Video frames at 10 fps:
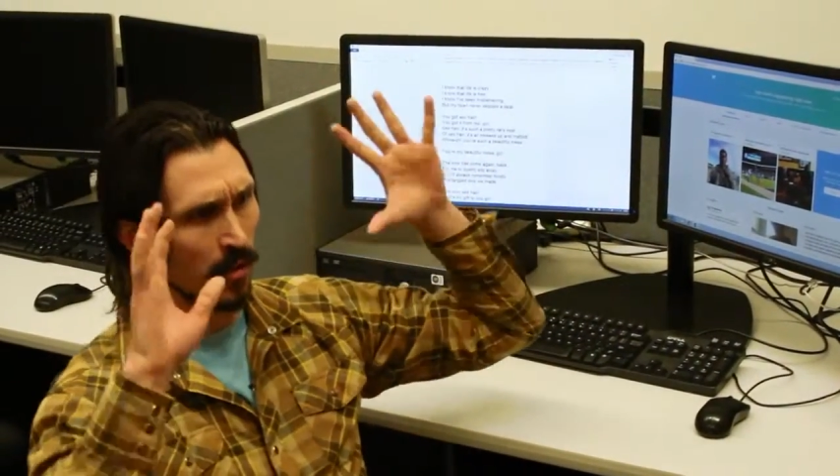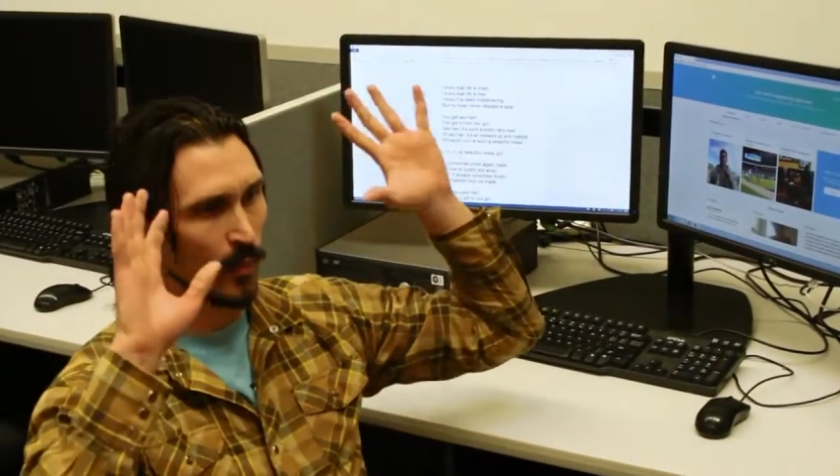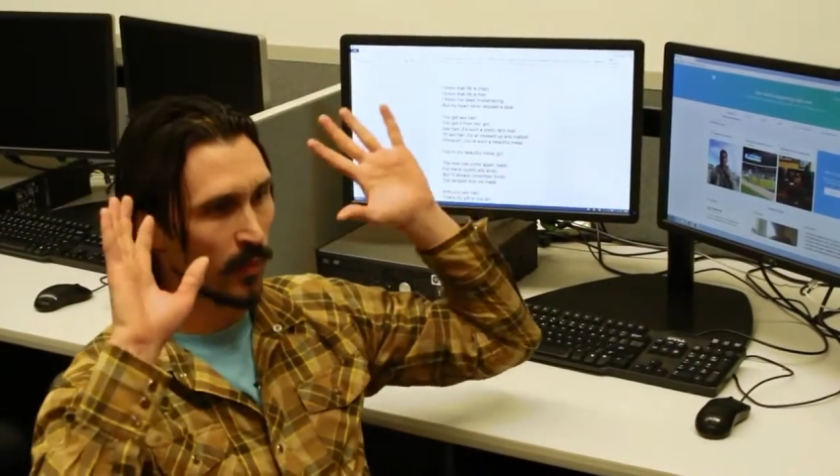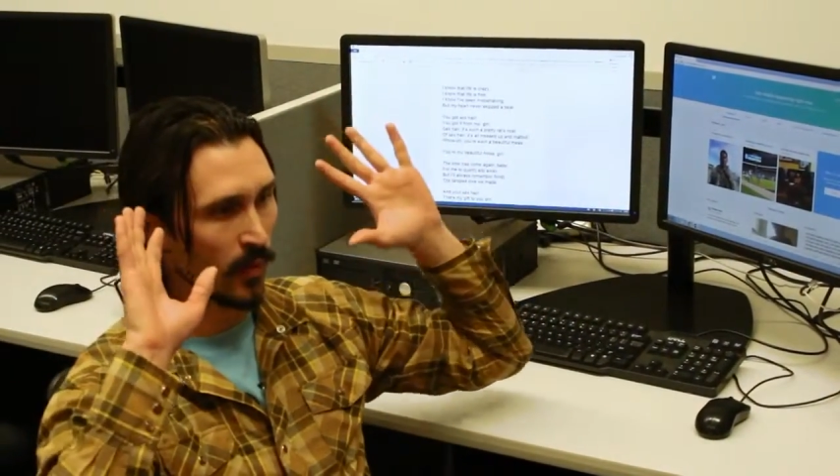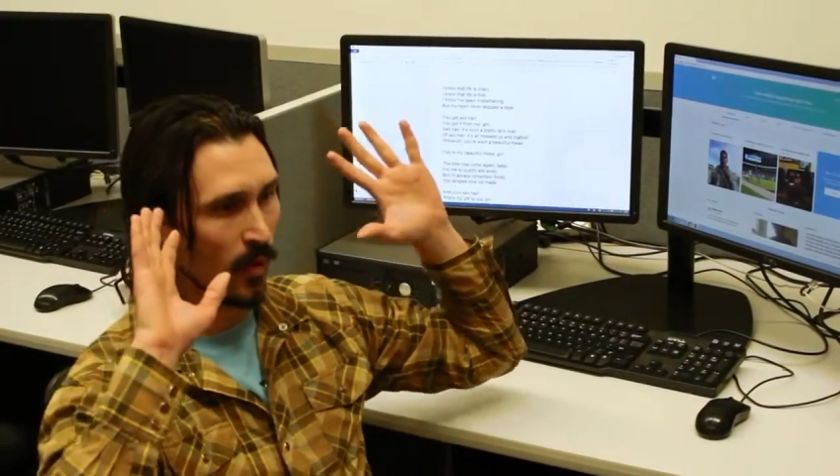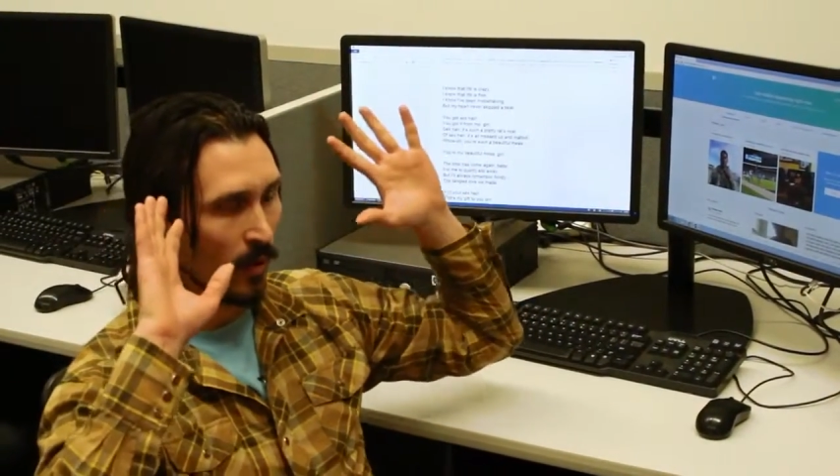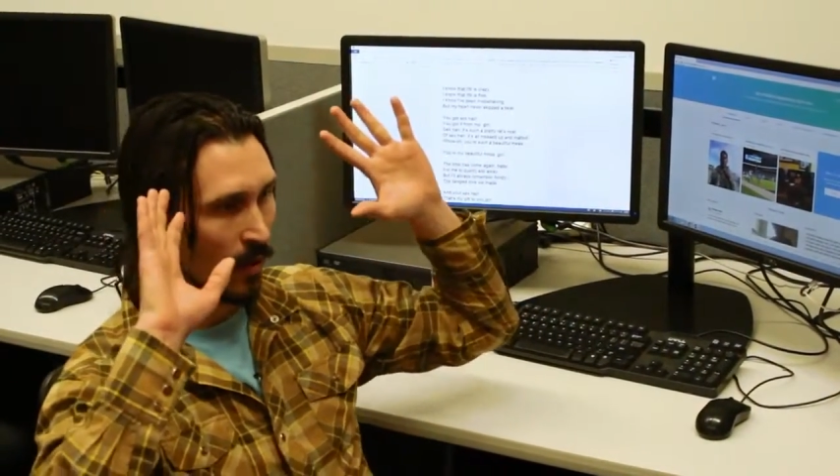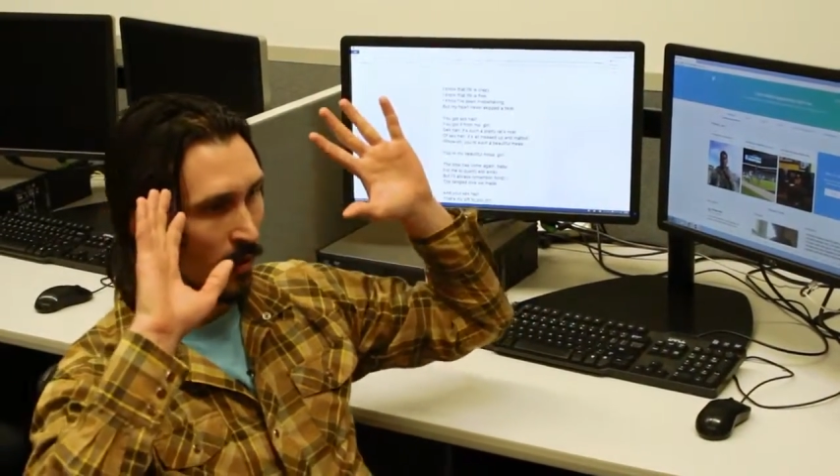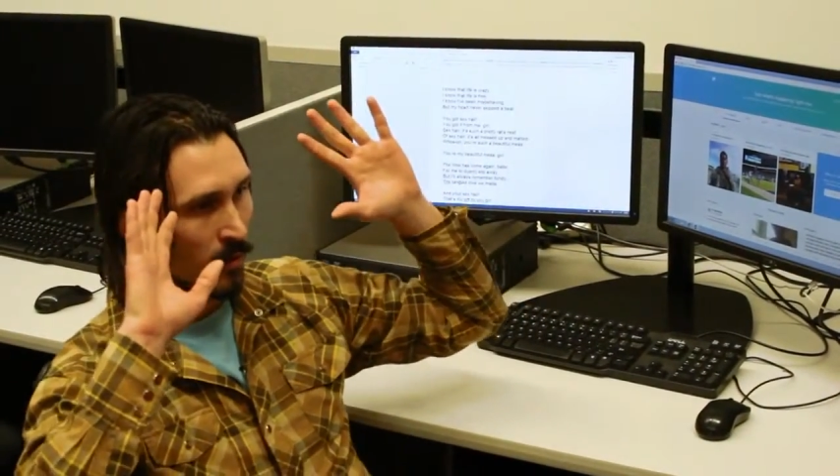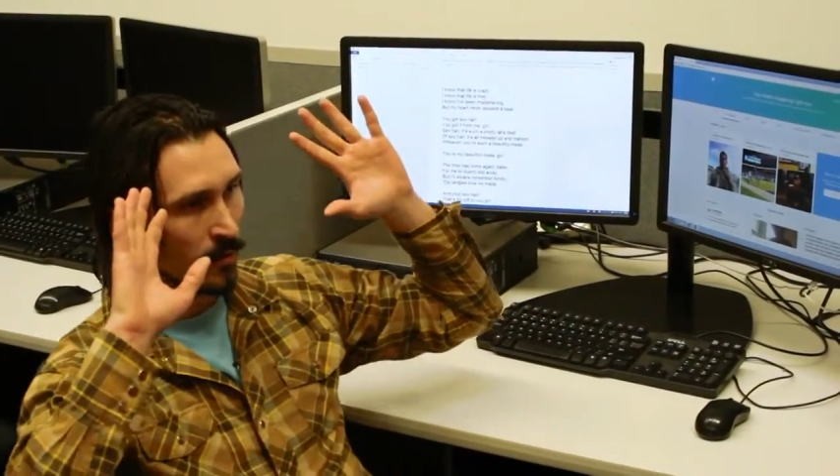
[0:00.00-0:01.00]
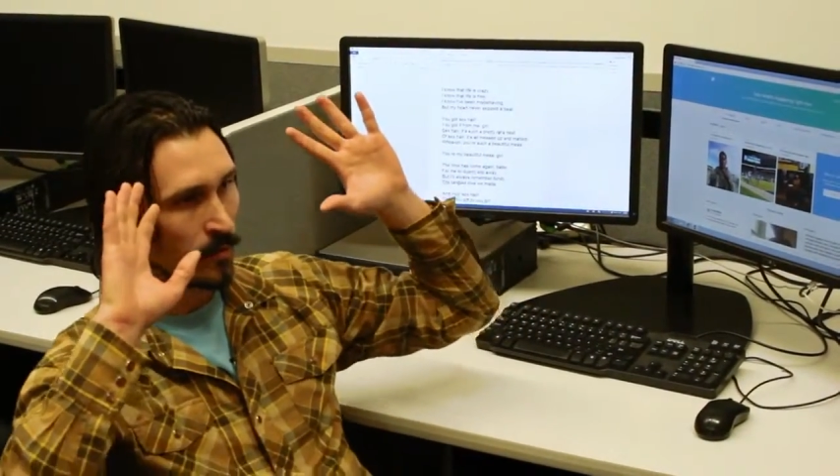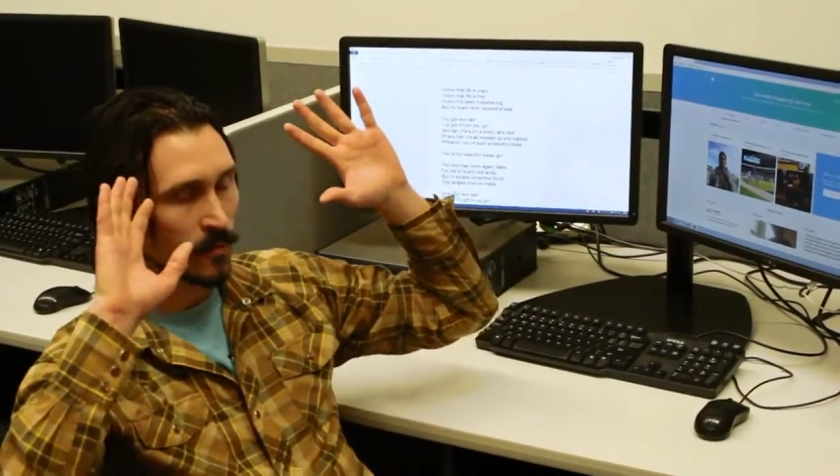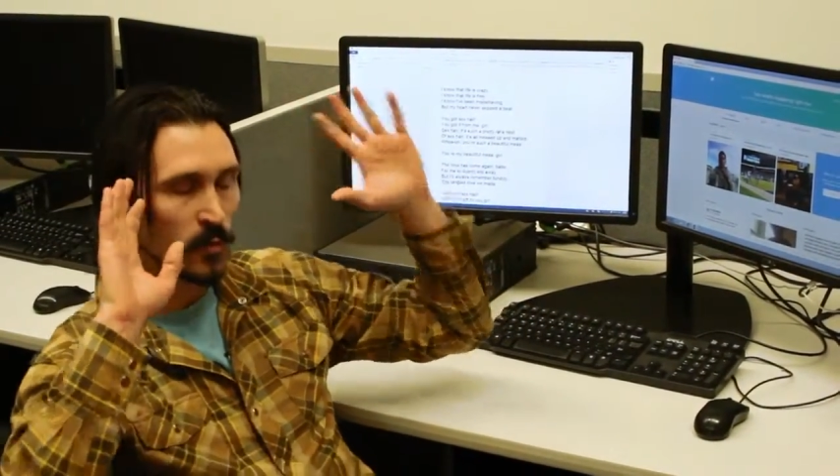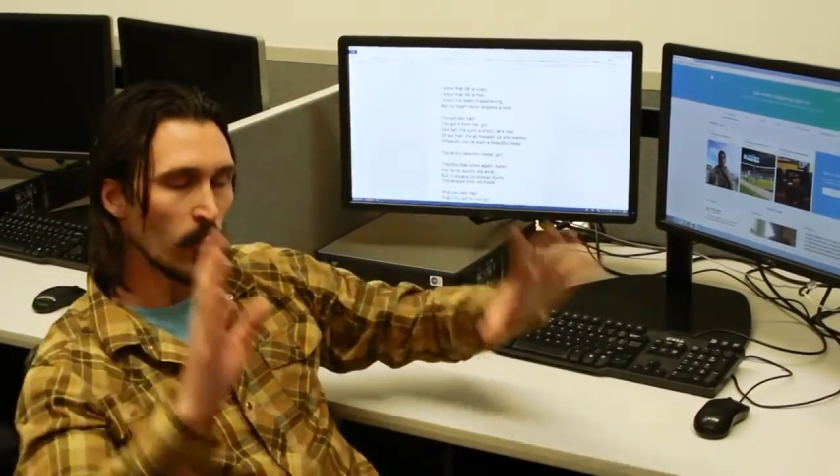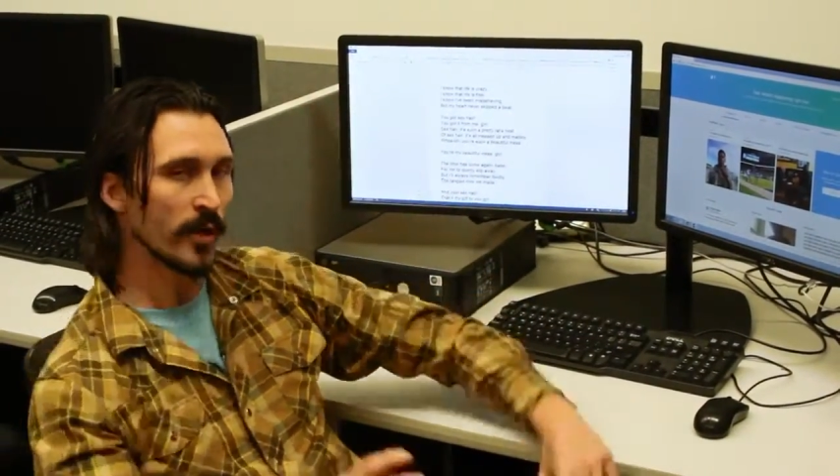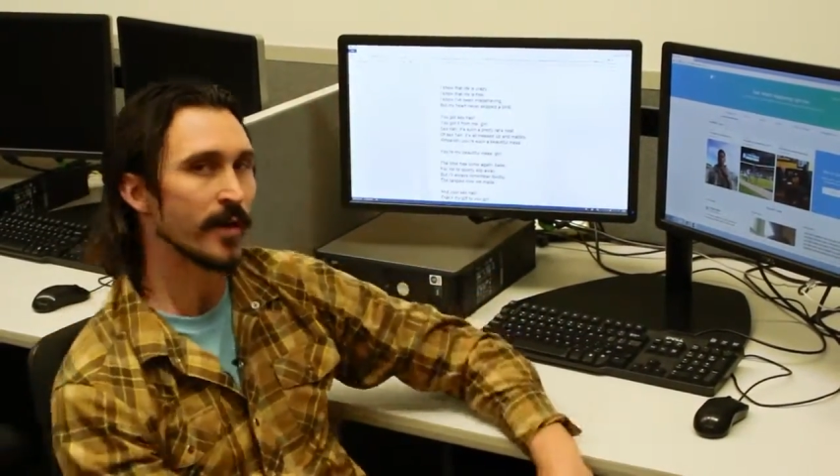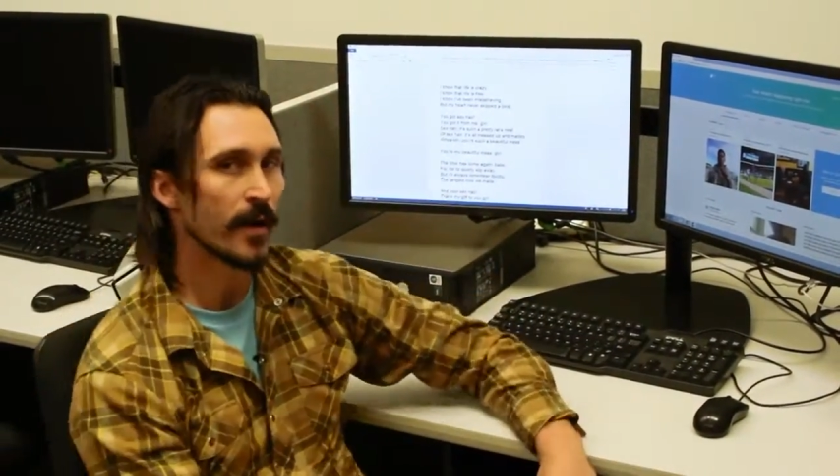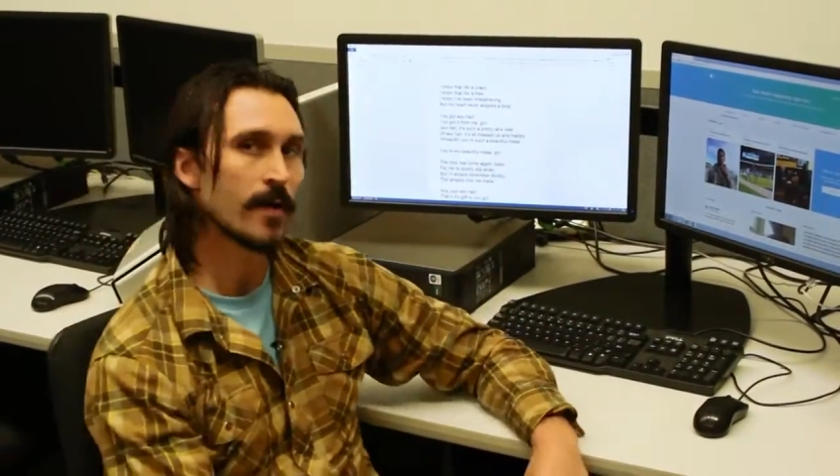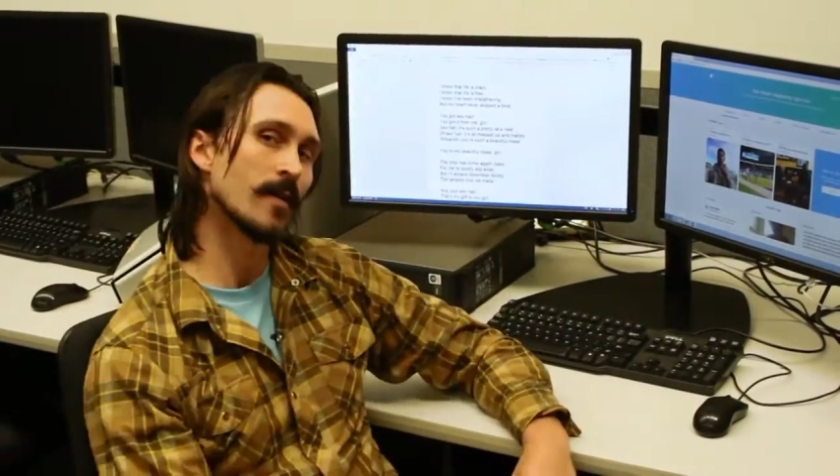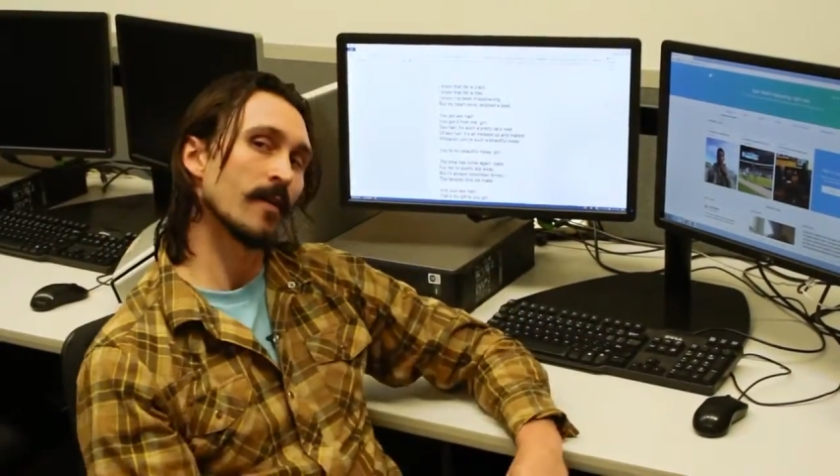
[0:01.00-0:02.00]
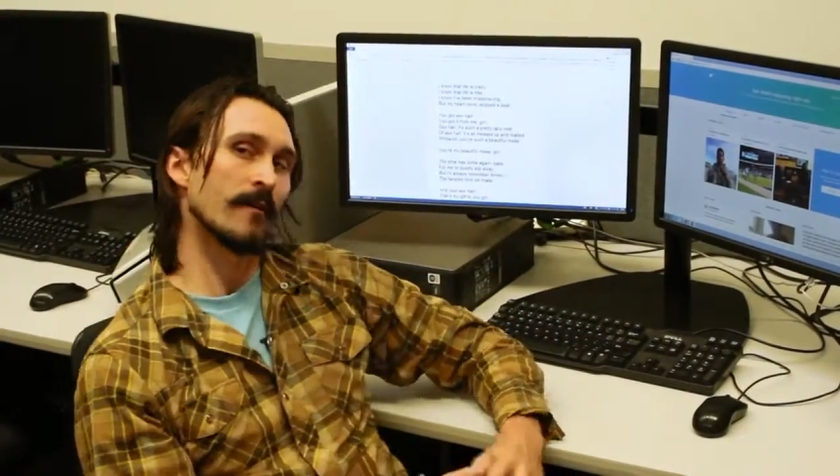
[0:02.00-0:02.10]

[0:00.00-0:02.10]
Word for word: up Twitter.